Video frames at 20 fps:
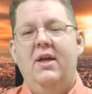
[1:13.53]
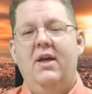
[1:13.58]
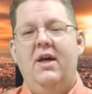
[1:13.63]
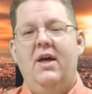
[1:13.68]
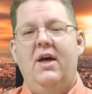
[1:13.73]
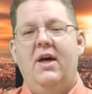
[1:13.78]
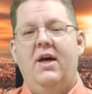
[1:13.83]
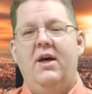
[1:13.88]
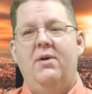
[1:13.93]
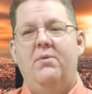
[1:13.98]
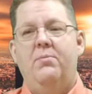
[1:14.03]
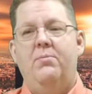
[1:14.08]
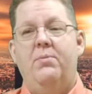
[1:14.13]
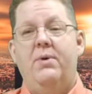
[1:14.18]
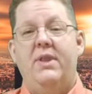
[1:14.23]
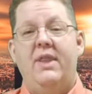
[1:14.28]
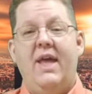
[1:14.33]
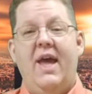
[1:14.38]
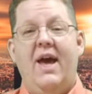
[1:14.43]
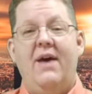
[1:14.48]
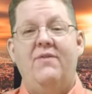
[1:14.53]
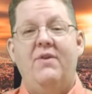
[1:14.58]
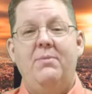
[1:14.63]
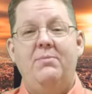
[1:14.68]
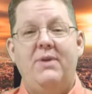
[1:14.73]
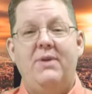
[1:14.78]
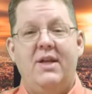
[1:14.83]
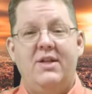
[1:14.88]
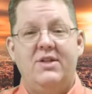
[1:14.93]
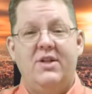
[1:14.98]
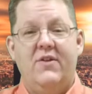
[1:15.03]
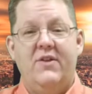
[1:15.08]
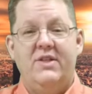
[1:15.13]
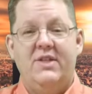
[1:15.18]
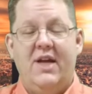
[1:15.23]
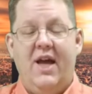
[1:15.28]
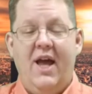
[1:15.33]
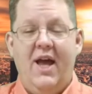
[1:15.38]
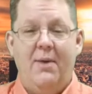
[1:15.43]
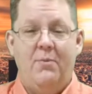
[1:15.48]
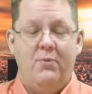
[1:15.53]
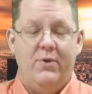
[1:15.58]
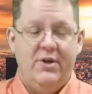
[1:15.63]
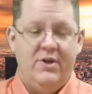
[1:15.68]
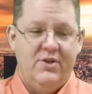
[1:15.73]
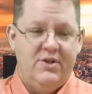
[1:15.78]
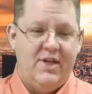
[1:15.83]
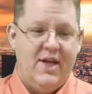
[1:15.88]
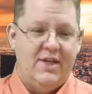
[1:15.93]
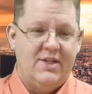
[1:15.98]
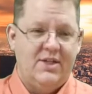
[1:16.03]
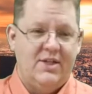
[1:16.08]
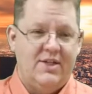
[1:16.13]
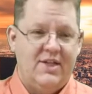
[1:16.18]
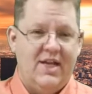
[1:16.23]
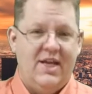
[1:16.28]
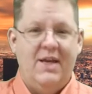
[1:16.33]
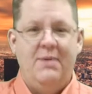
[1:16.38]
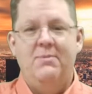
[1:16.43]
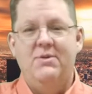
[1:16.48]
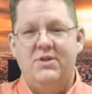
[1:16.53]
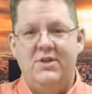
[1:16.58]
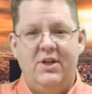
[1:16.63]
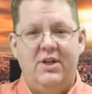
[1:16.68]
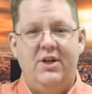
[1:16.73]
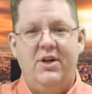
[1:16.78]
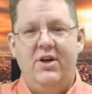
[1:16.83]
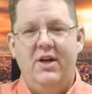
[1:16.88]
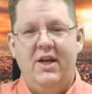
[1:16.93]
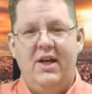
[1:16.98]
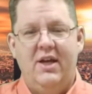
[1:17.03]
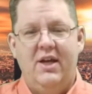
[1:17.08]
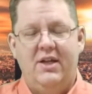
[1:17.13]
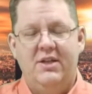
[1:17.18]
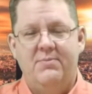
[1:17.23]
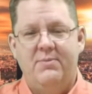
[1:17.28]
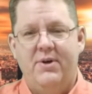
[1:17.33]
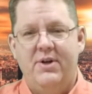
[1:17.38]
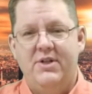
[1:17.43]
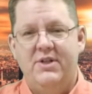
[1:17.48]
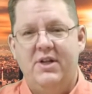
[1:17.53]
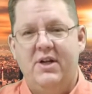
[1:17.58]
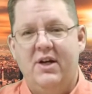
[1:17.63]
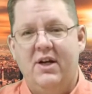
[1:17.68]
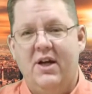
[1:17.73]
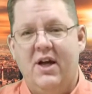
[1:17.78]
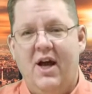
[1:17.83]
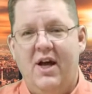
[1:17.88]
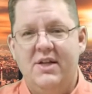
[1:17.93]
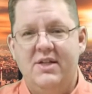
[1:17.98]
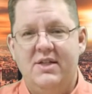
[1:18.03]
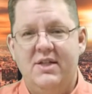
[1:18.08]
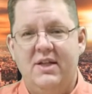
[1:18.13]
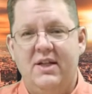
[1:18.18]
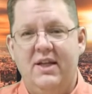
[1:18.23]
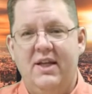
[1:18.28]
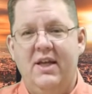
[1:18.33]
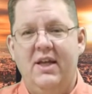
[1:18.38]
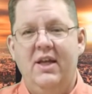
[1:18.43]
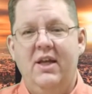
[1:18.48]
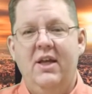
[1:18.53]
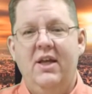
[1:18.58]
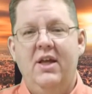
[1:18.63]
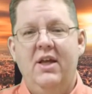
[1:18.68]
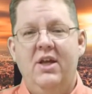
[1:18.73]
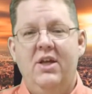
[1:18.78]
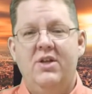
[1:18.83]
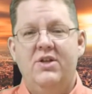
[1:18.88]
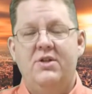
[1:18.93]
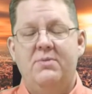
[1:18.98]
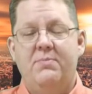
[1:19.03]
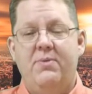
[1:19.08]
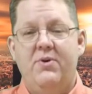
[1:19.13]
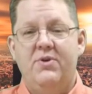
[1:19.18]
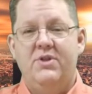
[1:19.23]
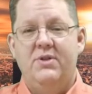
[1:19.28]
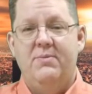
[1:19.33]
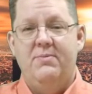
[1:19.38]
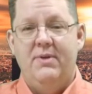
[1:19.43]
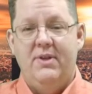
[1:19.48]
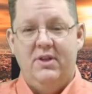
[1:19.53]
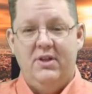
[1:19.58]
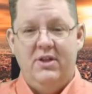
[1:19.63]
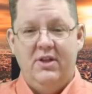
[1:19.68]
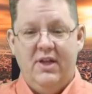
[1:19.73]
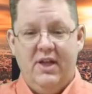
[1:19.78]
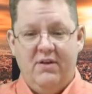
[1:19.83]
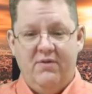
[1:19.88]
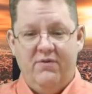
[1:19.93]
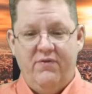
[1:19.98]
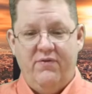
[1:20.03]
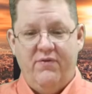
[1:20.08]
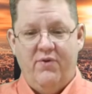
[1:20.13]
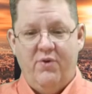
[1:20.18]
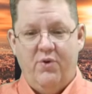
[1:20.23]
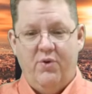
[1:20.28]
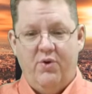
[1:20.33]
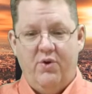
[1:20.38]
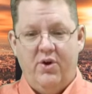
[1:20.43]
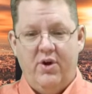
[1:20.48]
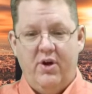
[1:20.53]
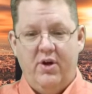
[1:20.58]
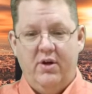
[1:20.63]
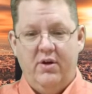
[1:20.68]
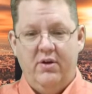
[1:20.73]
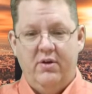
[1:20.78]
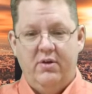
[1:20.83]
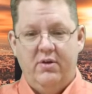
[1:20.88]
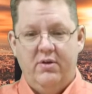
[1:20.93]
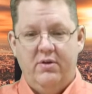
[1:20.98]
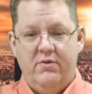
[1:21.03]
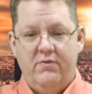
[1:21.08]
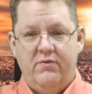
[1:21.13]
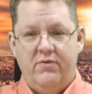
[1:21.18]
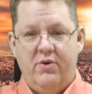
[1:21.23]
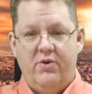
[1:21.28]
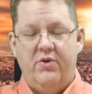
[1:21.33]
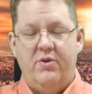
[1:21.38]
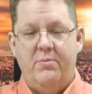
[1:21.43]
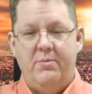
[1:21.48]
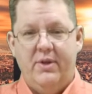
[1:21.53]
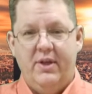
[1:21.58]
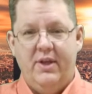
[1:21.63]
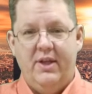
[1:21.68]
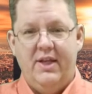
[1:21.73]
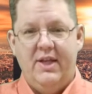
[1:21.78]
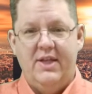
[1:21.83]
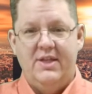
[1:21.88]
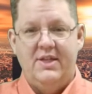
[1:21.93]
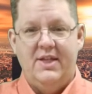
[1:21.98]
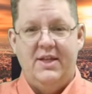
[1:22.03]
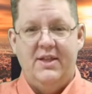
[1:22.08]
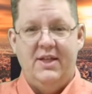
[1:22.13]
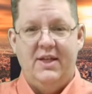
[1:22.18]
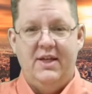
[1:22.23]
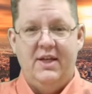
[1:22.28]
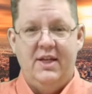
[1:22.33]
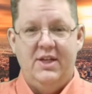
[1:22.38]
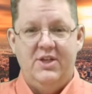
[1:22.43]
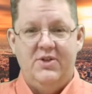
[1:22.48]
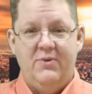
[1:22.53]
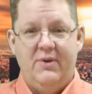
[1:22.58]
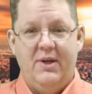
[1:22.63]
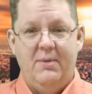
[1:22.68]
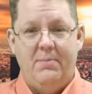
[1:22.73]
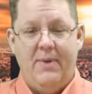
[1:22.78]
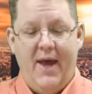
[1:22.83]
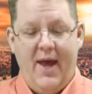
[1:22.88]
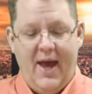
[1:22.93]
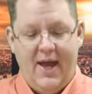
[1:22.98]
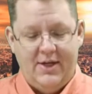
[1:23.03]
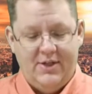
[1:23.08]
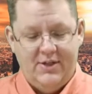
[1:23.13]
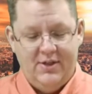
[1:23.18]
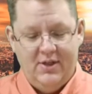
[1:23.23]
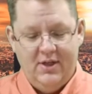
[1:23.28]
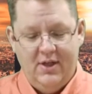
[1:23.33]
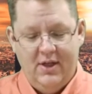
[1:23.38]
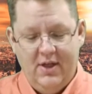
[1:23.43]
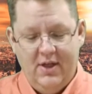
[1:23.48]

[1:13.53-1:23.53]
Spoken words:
But they have updates all the time. Windows has a team of security experts that are constantly supposed to be looking for vulnerabilities and then issuing a patch.